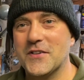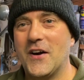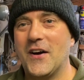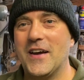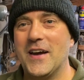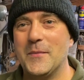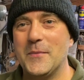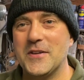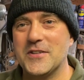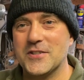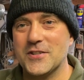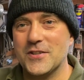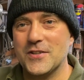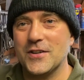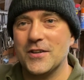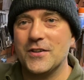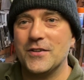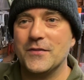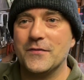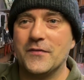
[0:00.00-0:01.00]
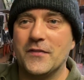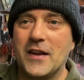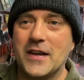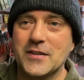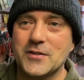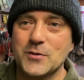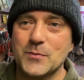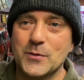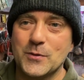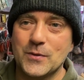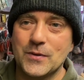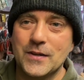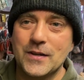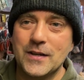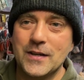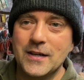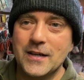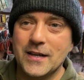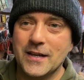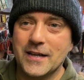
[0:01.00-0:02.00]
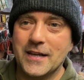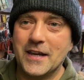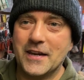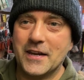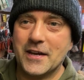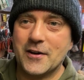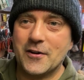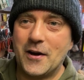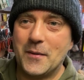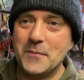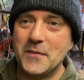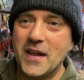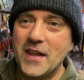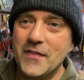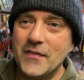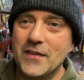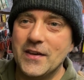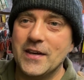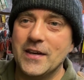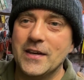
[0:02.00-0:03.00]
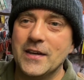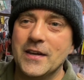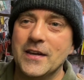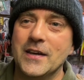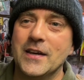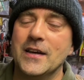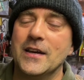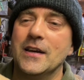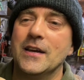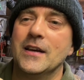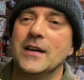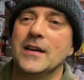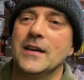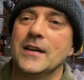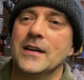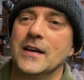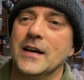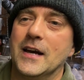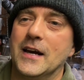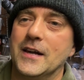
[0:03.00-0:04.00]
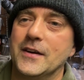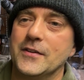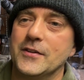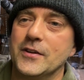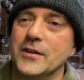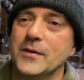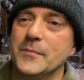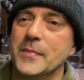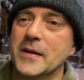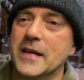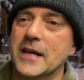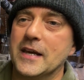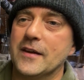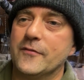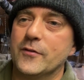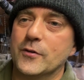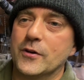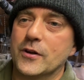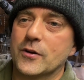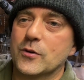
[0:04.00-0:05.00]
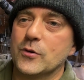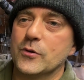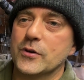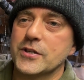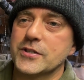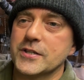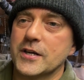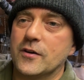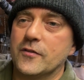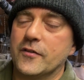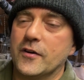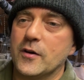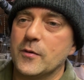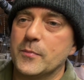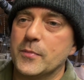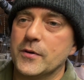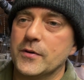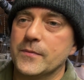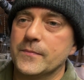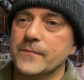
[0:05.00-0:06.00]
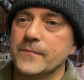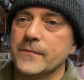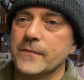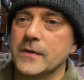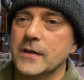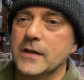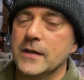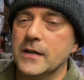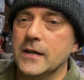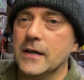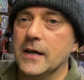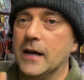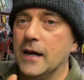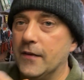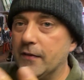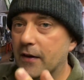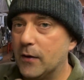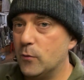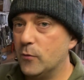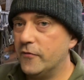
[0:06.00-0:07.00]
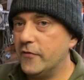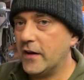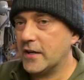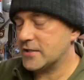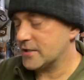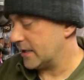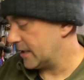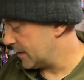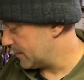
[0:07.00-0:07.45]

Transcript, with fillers: diameter and flexible get it crammed in there and uh, be careful don't cut yourself open and that will vastly